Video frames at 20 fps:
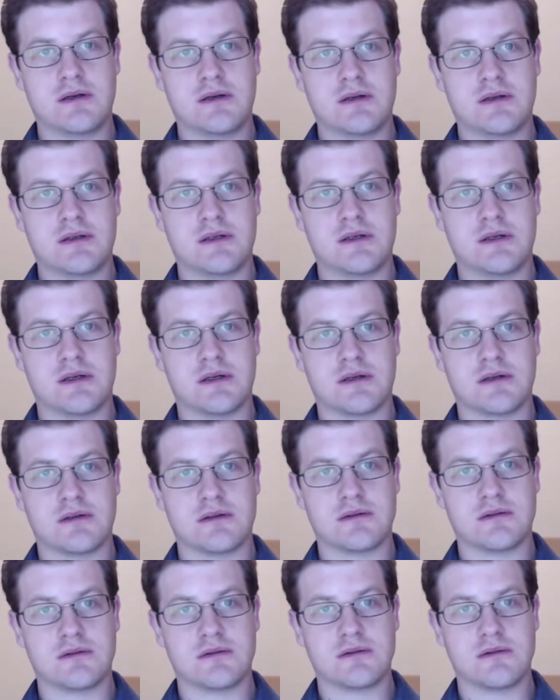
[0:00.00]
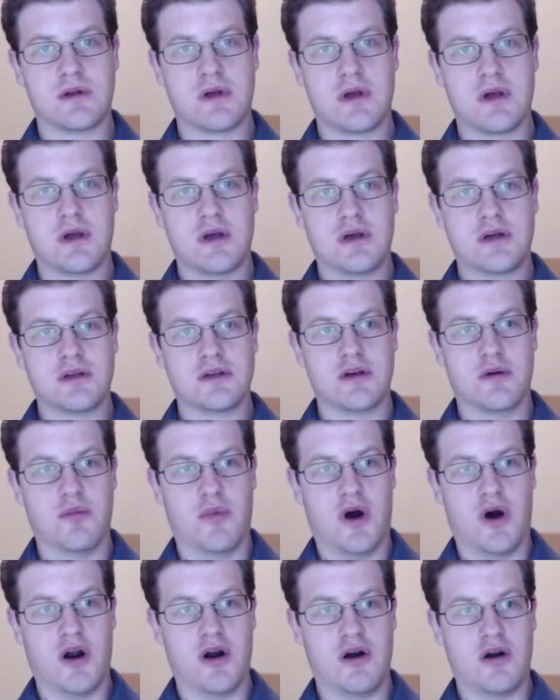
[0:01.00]
So
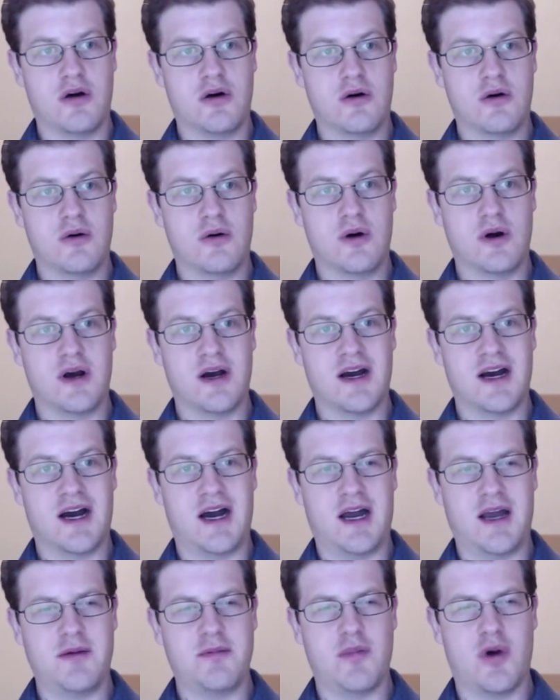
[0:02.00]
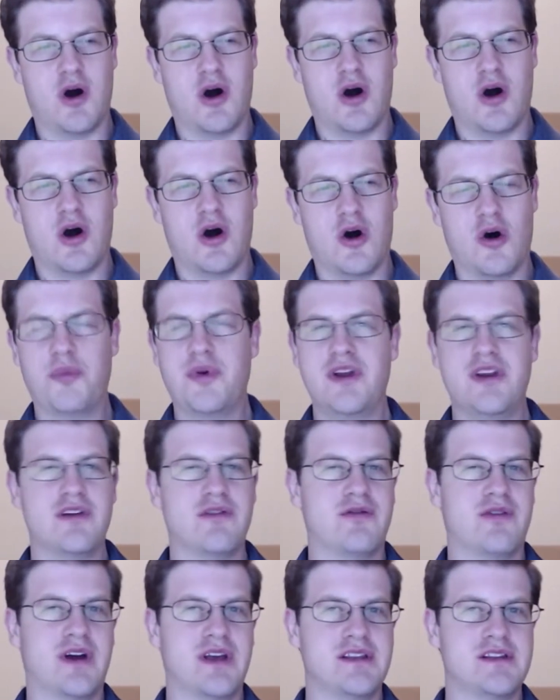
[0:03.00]
tomorrow I'm hoping to
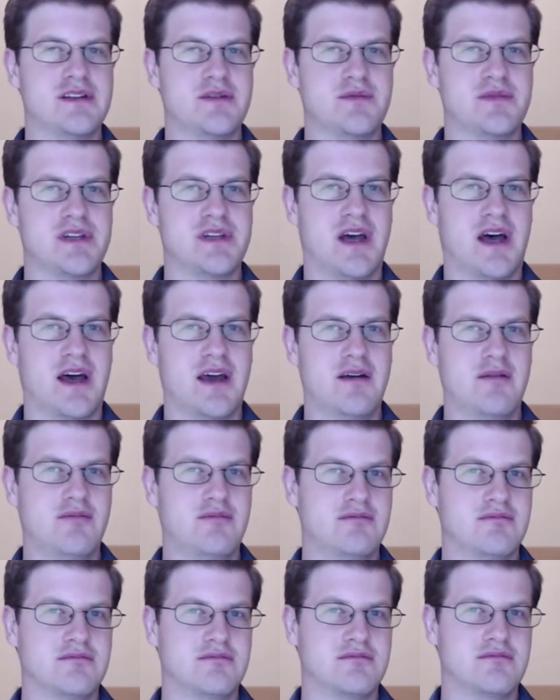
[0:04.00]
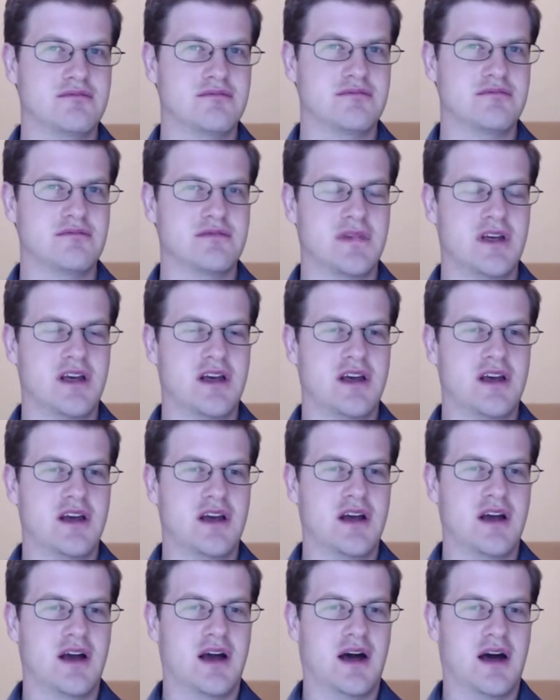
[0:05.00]
find some time.
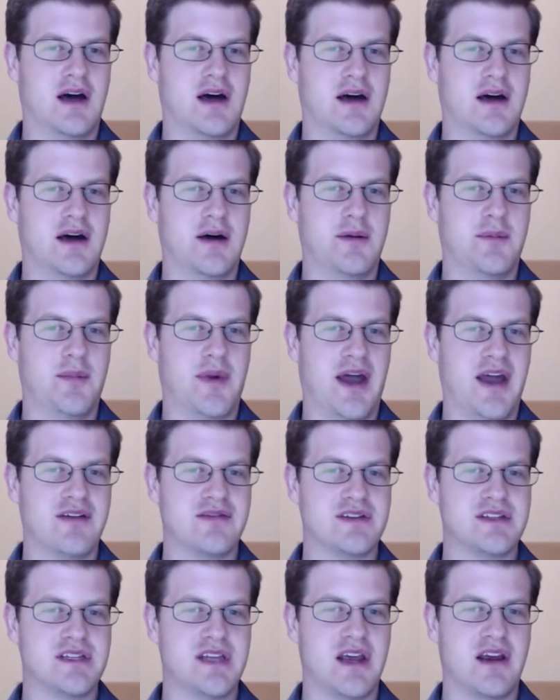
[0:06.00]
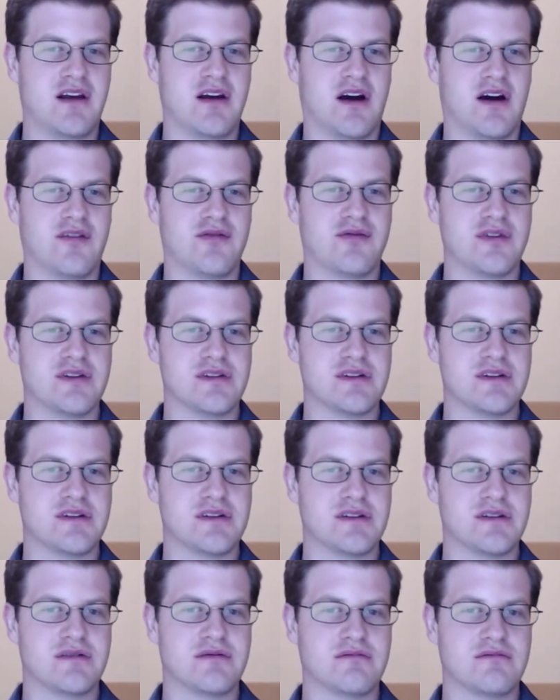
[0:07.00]
I have stake
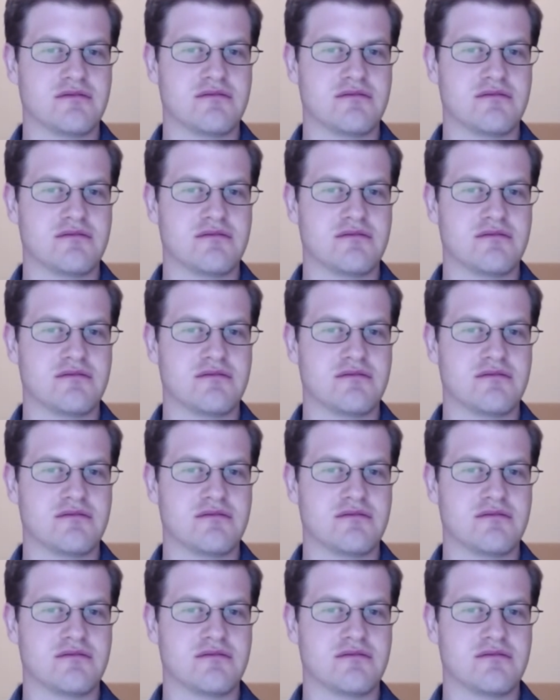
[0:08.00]
conference.